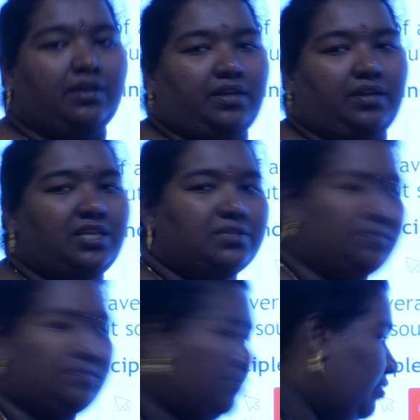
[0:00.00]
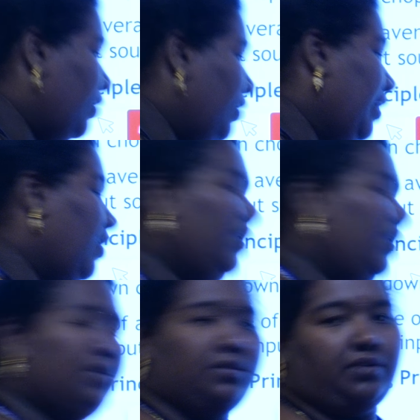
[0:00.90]
is going
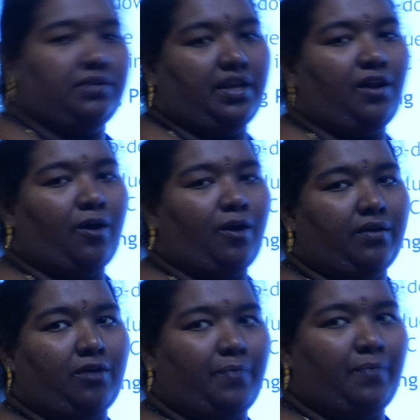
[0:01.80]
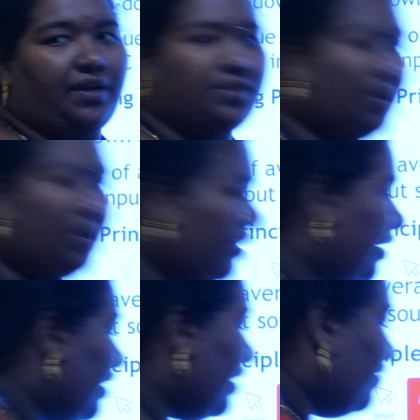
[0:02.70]
on in operation,
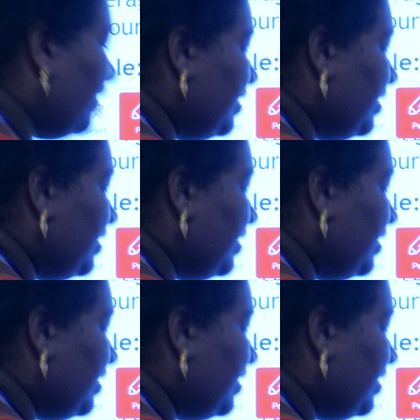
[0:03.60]
it will